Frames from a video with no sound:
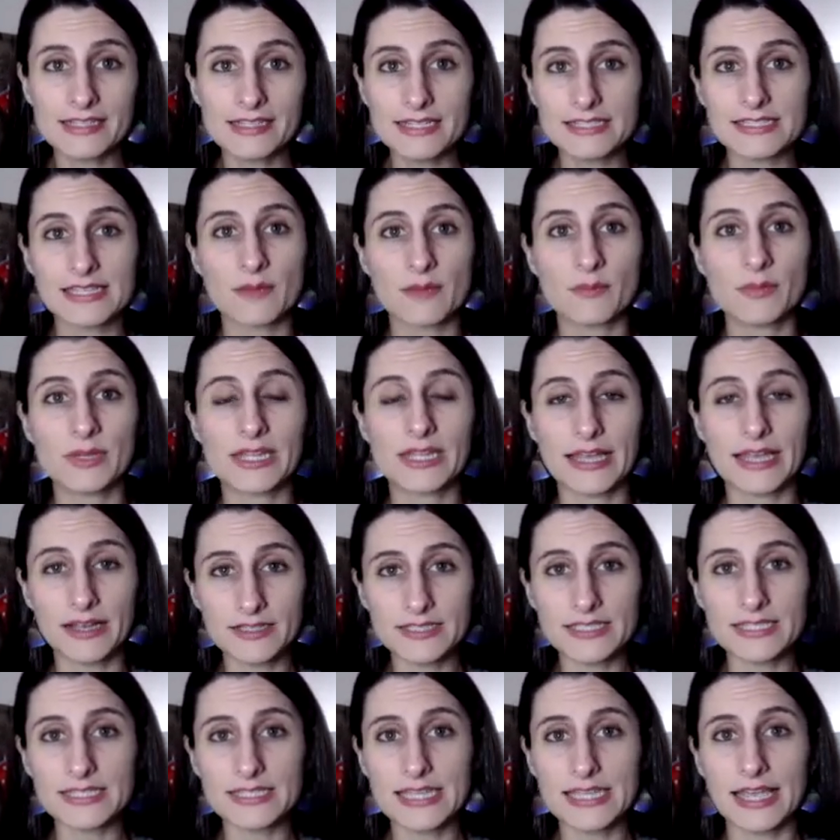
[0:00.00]
into
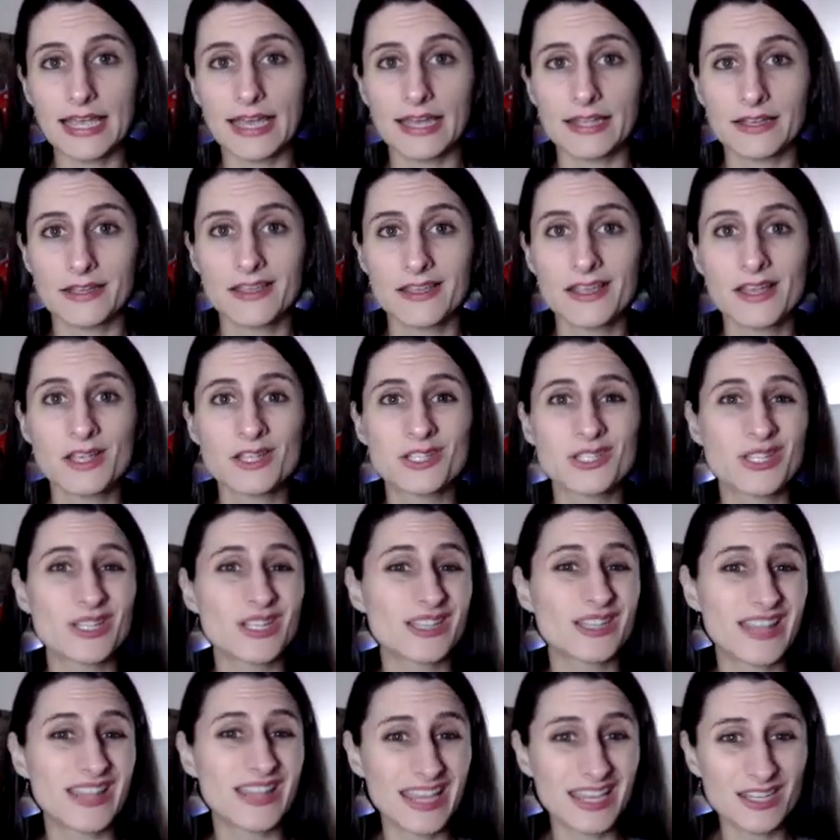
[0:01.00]
somebody else's head
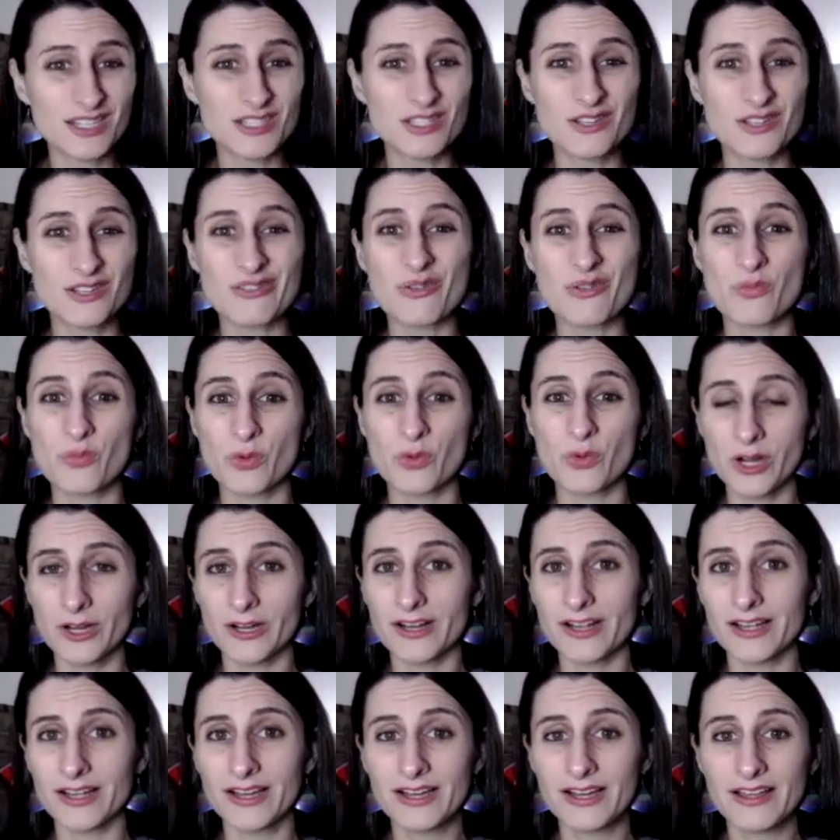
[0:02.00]
so that they can do the
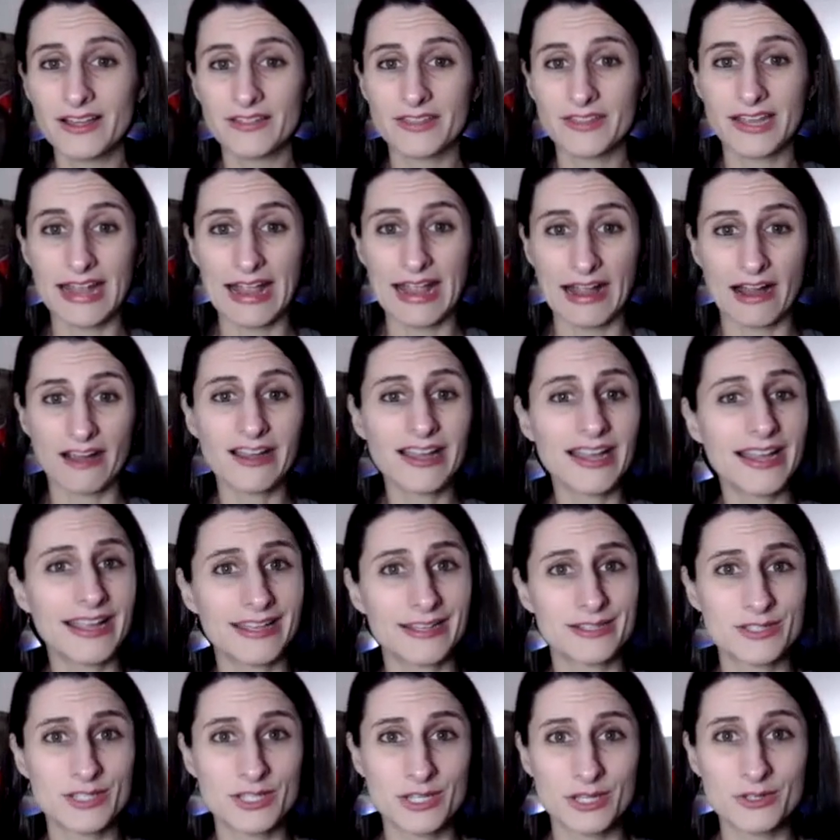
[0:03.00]
work that our
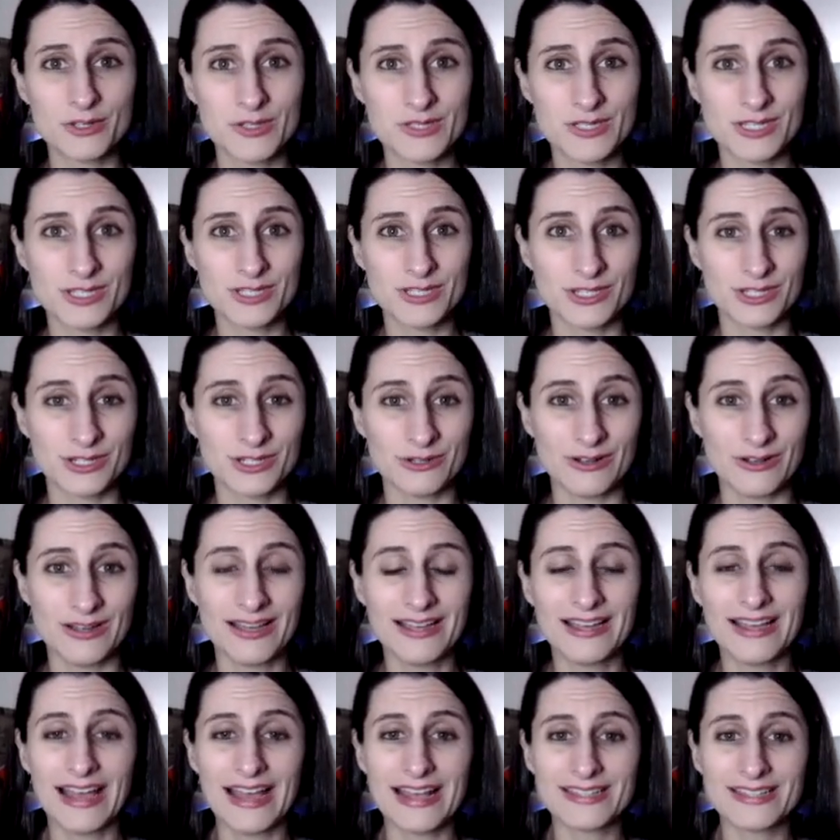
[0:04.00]
hands used to
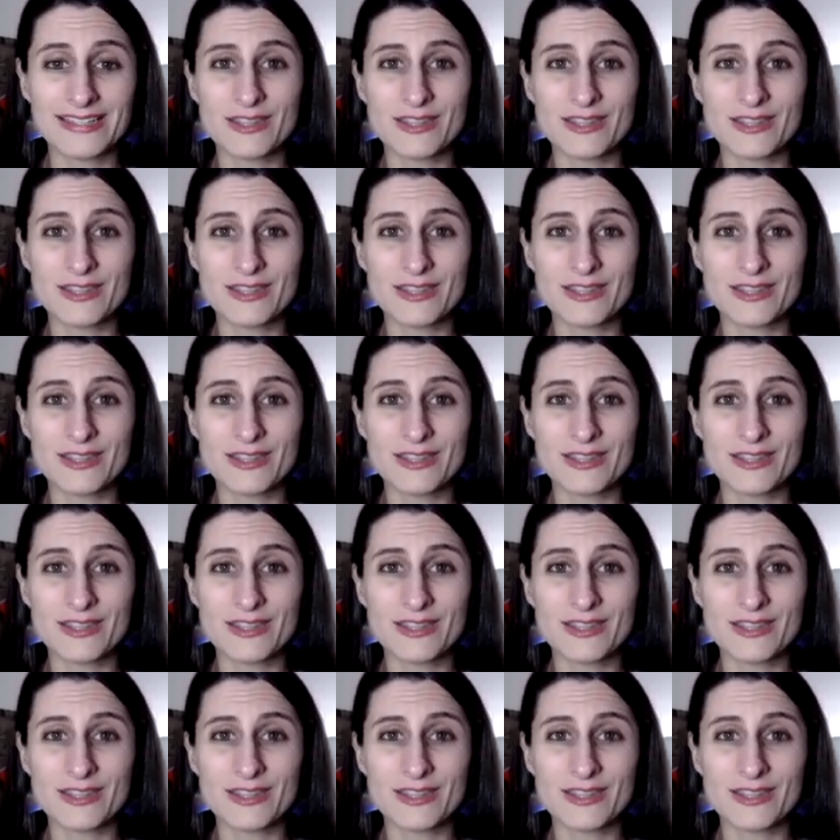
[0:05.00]
do